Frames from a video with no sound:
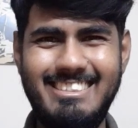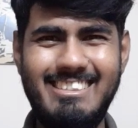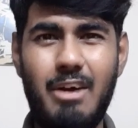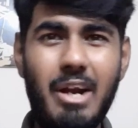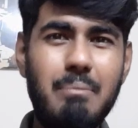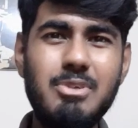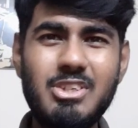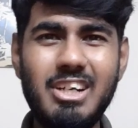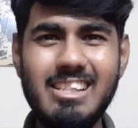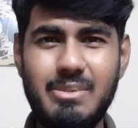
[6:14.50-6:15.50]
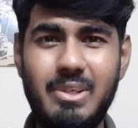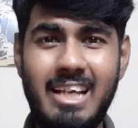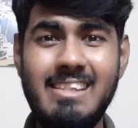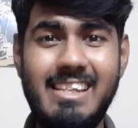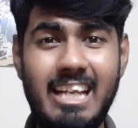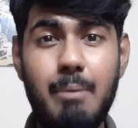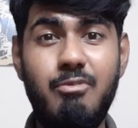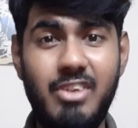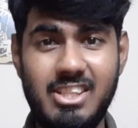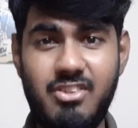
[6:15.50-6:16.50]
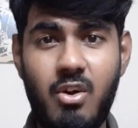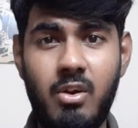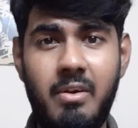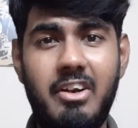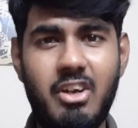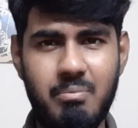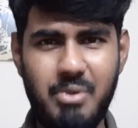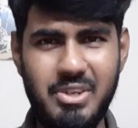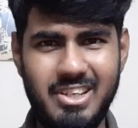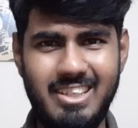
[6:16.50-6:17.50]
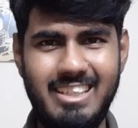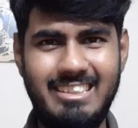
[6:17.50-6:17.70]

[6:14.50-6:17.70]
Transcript: Alright boys and girls, we're done setting up VS Code on our computer.